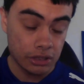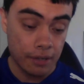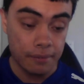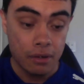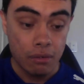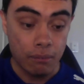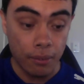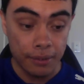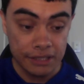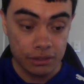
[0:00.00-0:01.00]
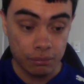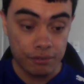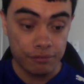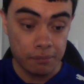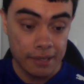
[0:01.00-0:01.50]
So Warriors to
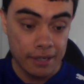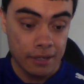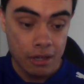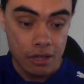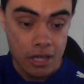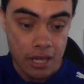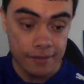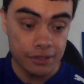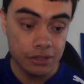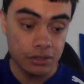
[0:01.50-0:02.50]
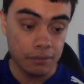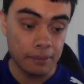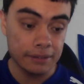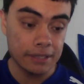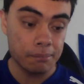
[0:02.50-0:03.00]
win for me in this New South
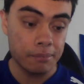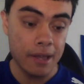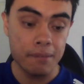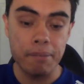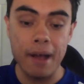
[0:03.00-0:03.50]
Wales Cup game.